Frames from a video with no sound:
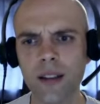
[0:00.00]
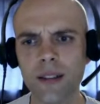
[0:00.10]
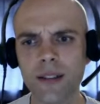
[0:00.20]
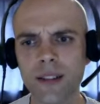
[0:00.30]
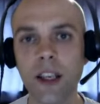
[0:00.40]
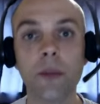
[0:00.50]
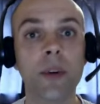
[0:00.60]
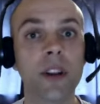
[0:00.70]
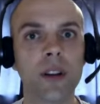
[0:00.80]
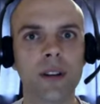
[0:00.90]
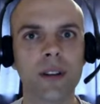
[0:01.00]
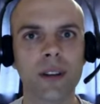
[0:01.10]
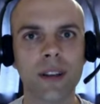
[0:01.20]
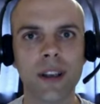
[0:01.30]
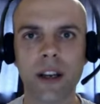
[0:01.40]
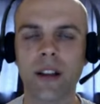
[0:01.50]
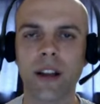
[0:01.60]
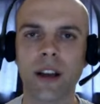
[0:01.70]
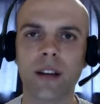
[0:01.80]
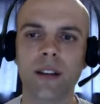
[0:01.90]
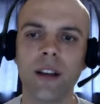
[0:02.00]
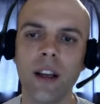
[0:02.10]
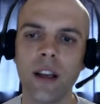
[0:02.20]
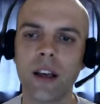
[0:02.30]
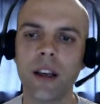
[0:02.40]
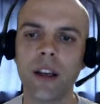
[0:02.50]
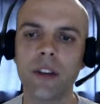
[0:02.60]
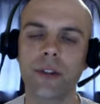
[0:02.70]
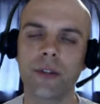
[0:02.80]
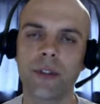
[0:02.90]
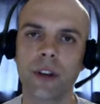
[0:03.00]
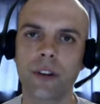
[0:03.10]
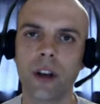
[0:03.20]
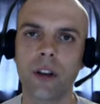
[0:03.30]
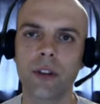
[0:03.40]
keeping that, getting that interest in Groovy and Grails